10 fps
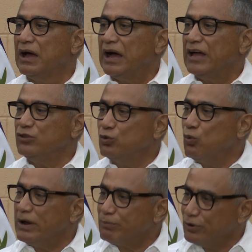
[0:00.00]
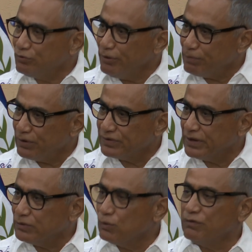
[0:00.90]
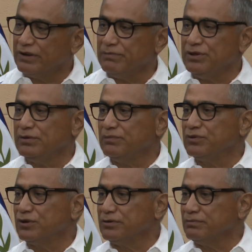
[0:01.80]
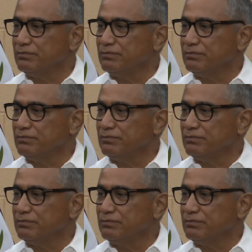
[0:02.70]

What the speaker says: and to 1.3% over the medium term.